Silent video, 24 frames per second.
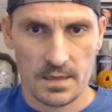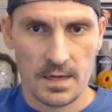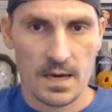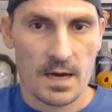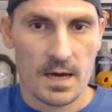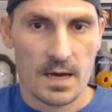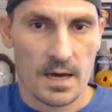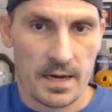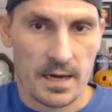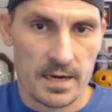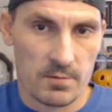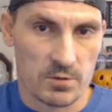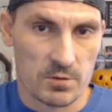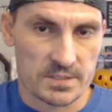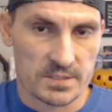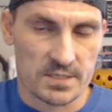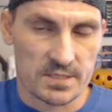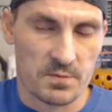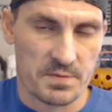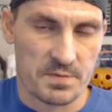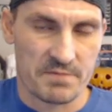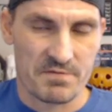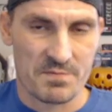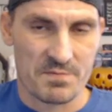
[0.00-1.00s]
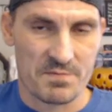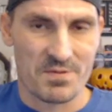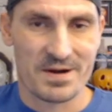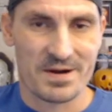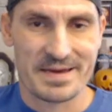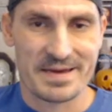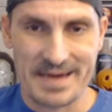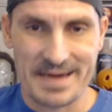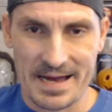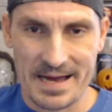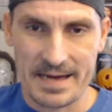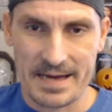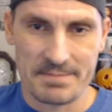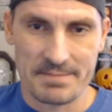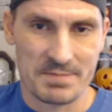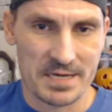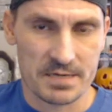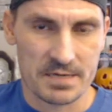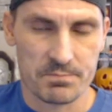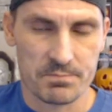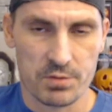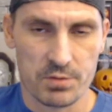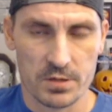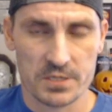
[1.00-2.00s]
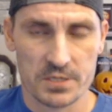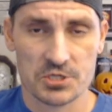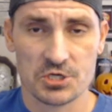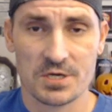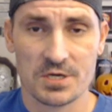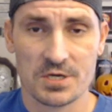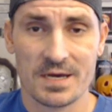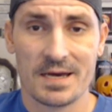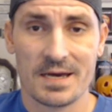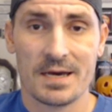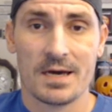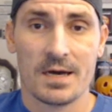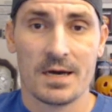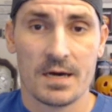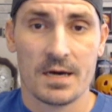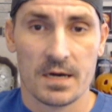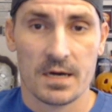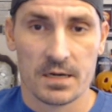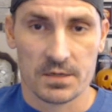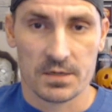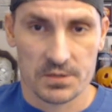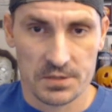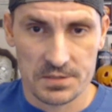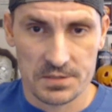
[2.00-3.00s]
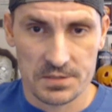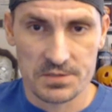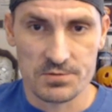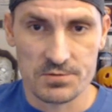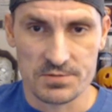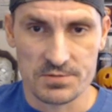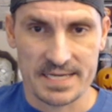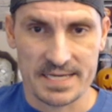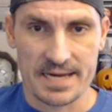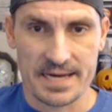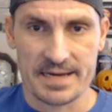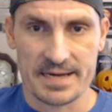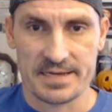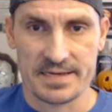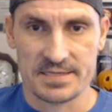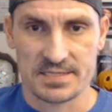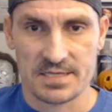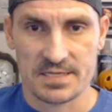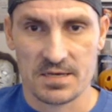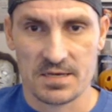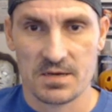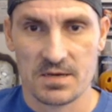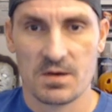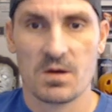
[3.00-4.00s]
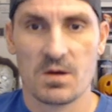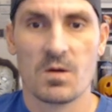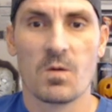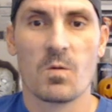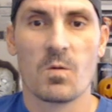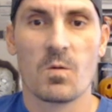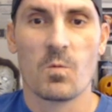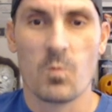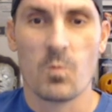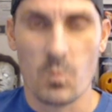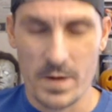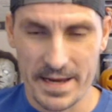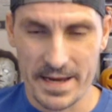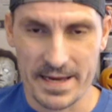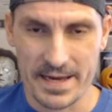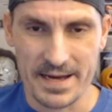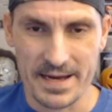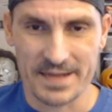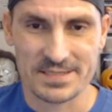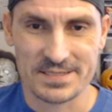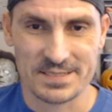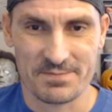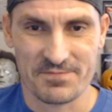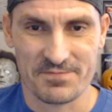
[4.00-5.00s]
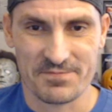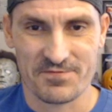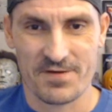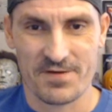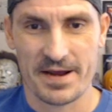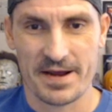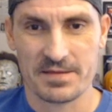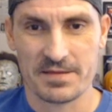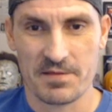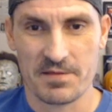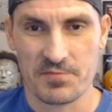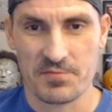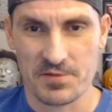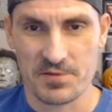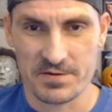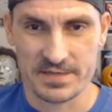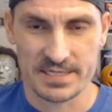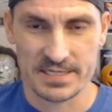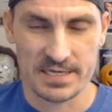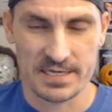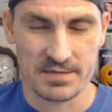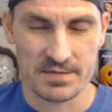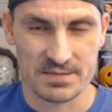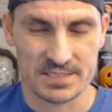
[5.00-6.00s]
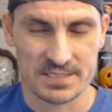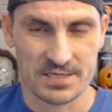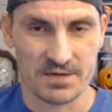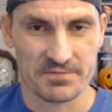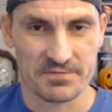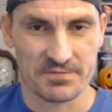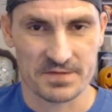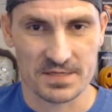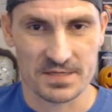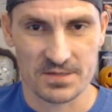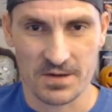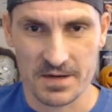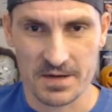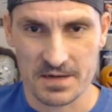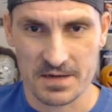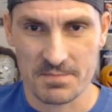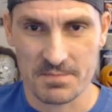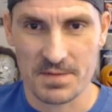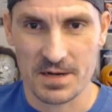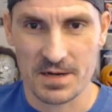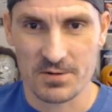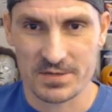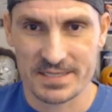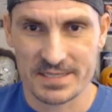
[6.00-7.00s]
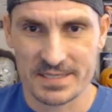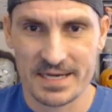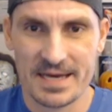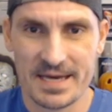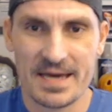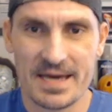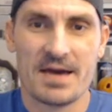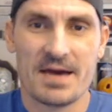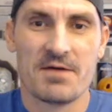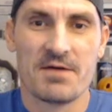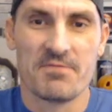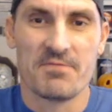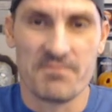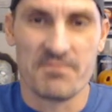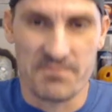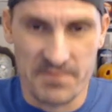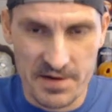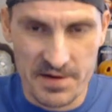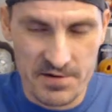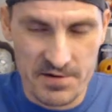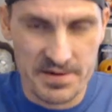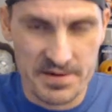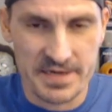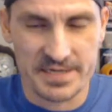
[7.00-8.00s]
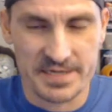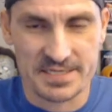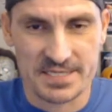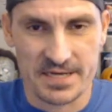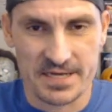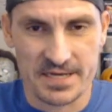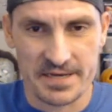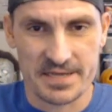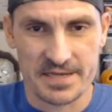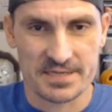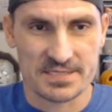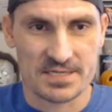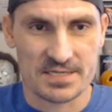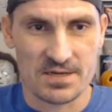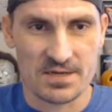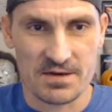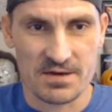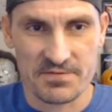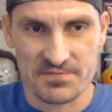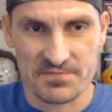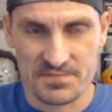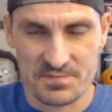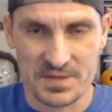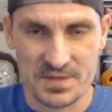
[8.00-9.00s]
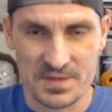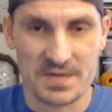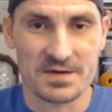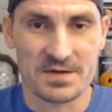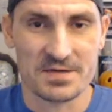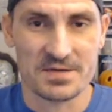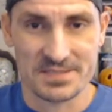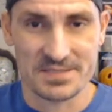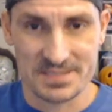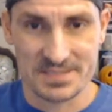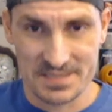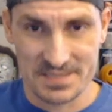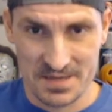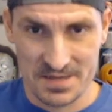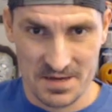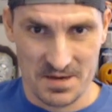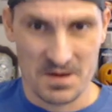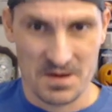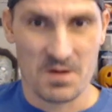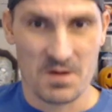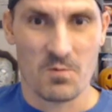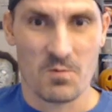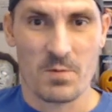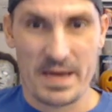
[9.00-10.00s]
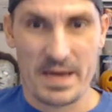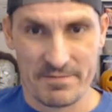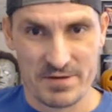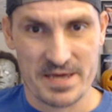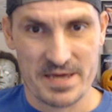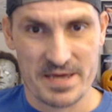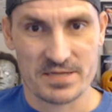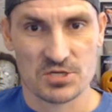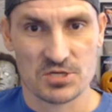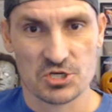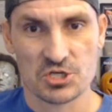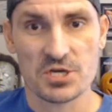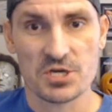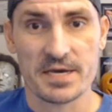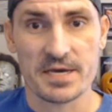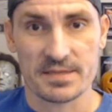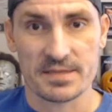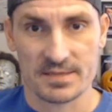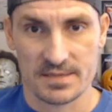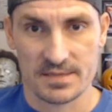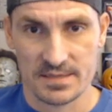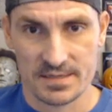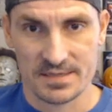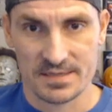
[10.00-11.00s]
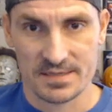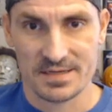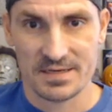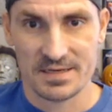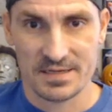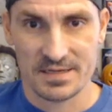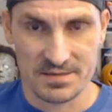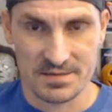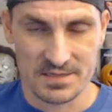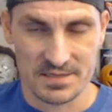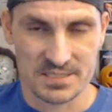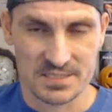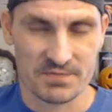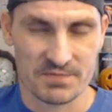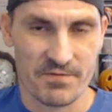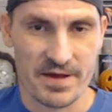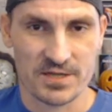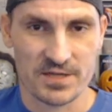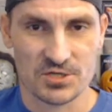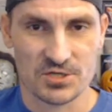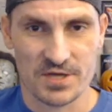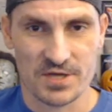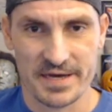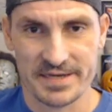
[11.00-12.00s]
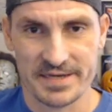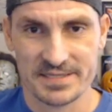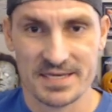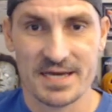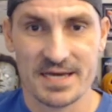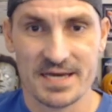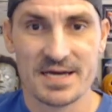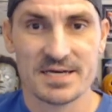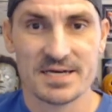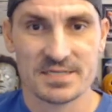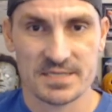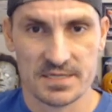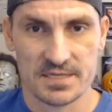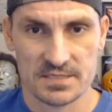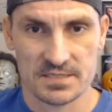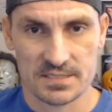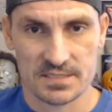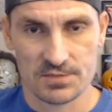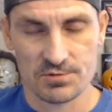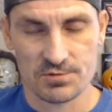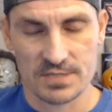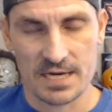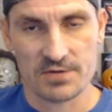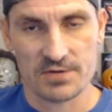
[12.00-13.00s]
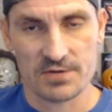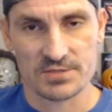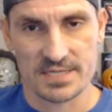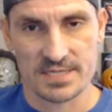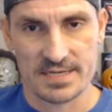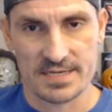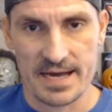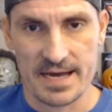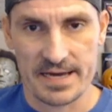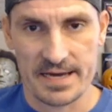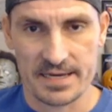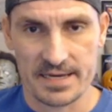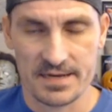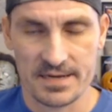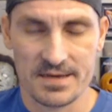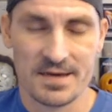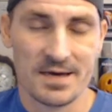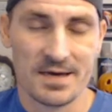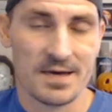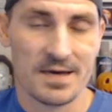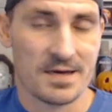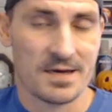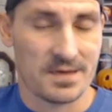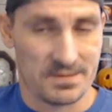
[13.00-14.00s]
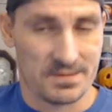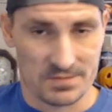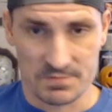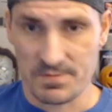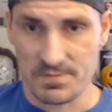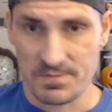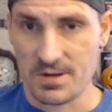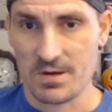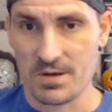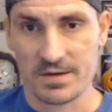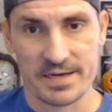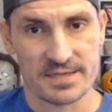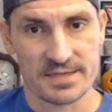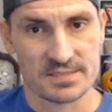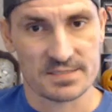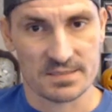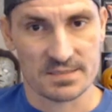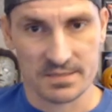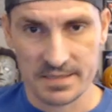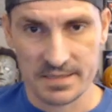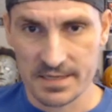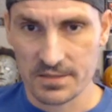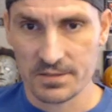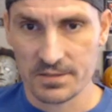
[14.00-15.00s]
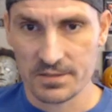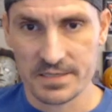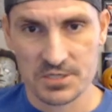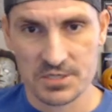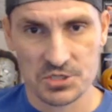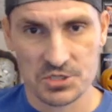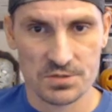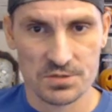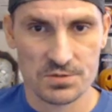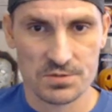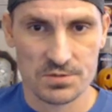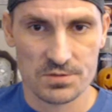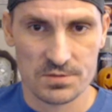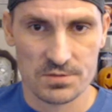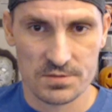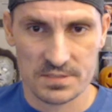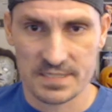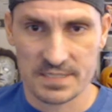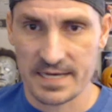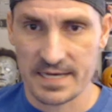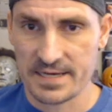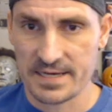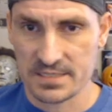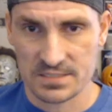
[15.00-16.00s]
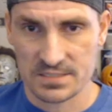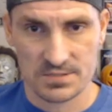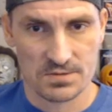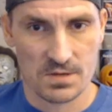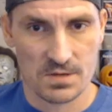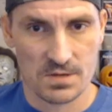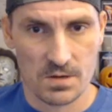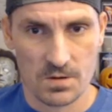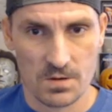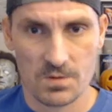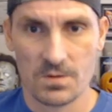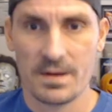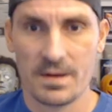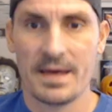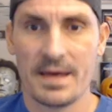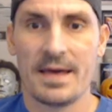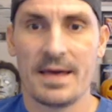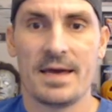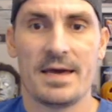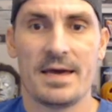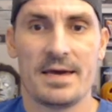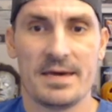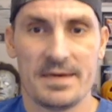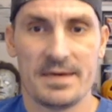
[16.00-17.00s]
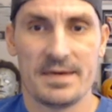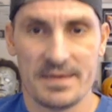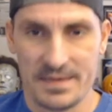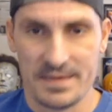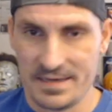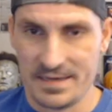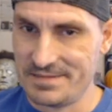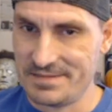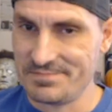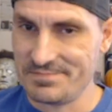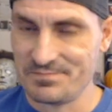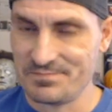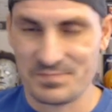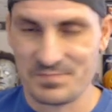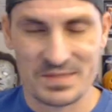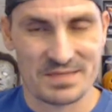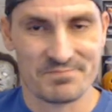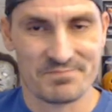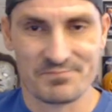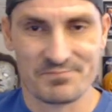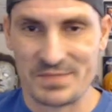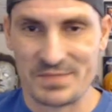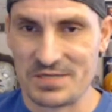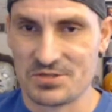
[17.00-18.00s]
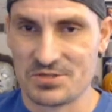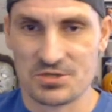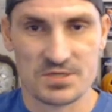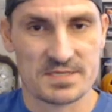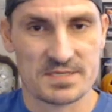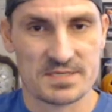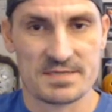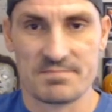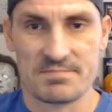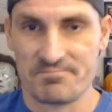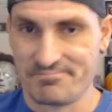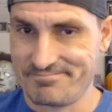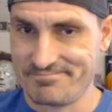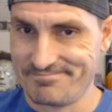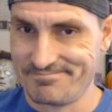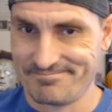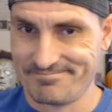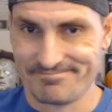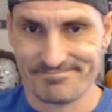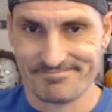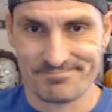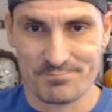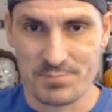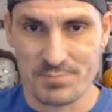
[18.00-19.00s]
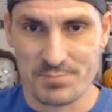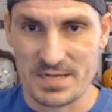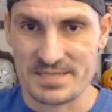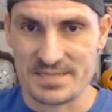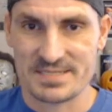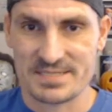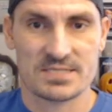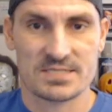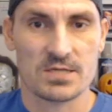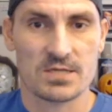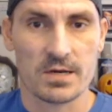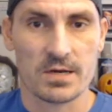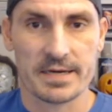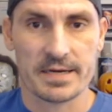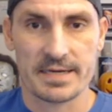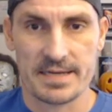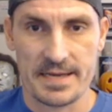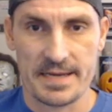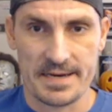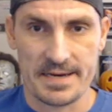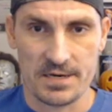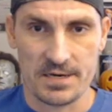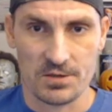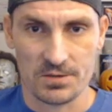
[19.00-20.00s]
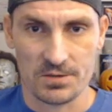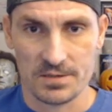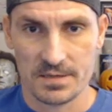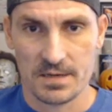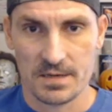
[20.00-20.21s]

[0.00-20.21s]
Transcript: Hey, what's up, everybody? I'm Nick Push. Good news, guys. We got some Friday the 13th stuff to talk about. Very exciting stuff because we haven't had shit in this franchise since 2009. There's been all kinds of legal issues, as you know, and it's just been stuck in hell.